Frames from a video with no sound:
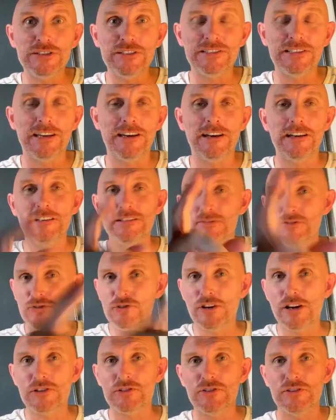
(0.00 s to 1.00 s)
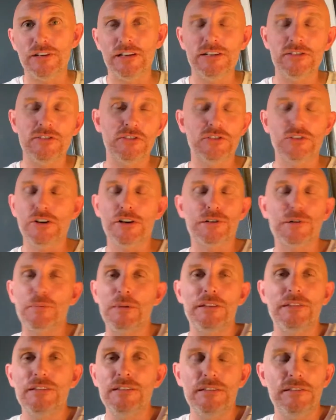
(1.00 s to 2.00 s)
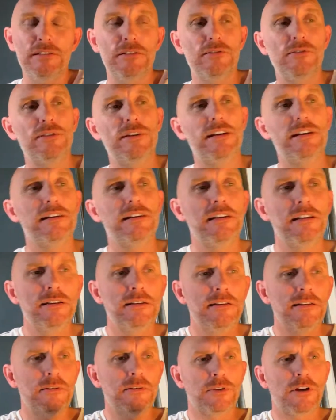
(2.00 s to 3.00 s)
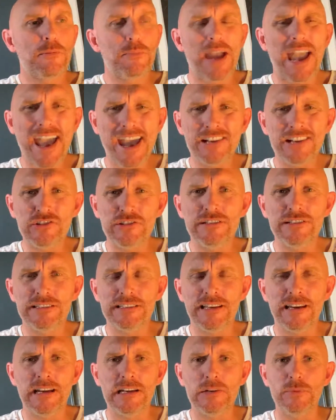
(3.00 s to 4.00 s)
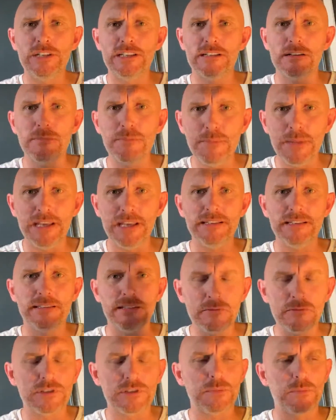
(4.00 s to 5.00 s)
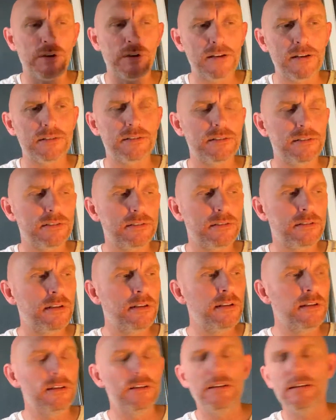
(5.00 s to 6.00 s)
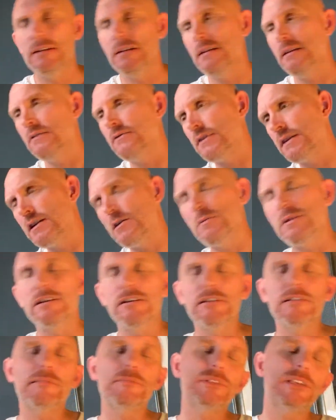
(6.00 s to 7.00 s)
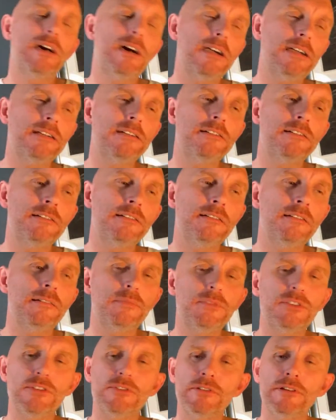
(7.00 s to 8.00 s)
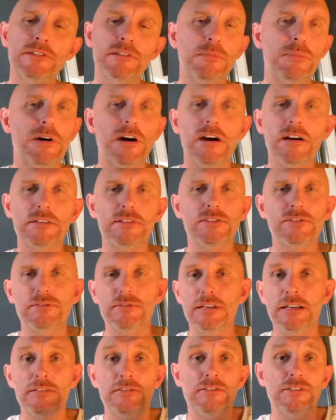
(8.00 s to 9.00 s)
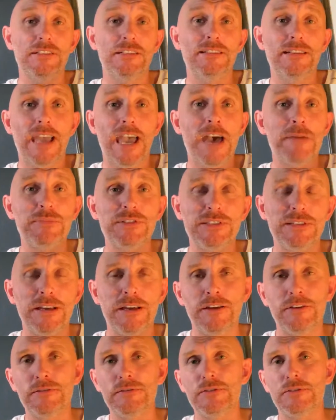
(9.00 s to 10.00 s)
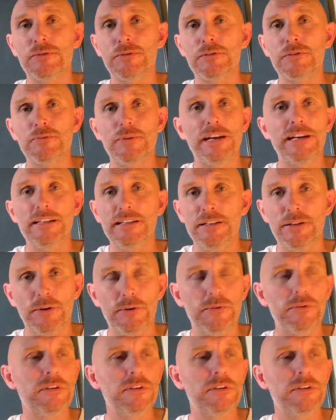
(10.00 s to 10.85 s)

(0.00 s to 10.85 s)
is high, and Josh and I just talked about this the other day, when our passion is high, we get amazing responses. If I come in here and I'm tired and I'm turn on the box, I just get app sounds or radio.